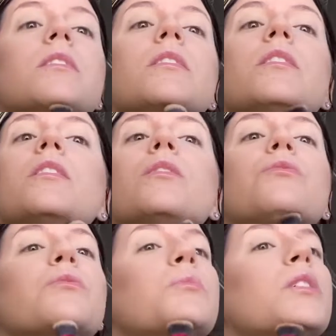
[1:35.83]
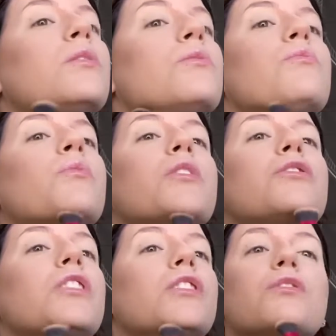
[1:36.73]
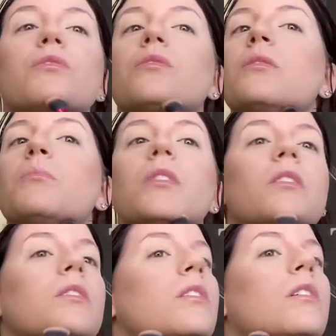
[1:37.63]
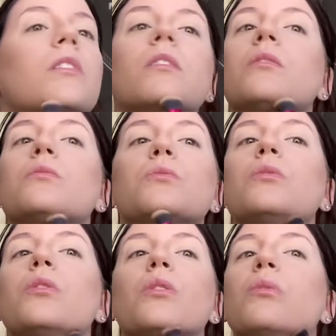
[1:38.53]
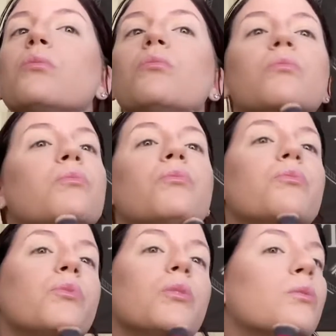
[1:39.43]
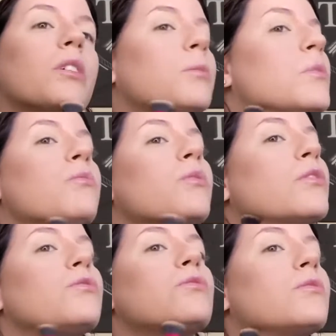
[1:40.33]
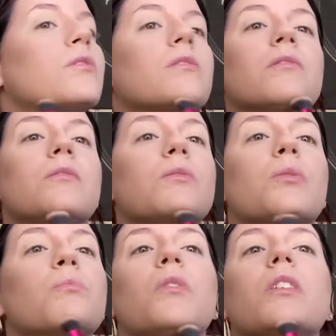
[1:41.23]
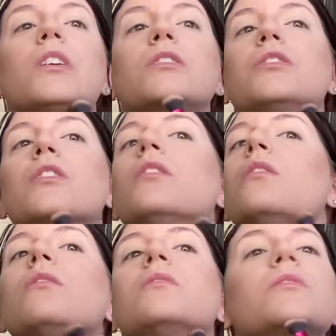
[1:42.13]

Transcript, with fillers: you know, for me to use a voice changer or something. Uh, no. If you don't like my voice, just don't watch, you know?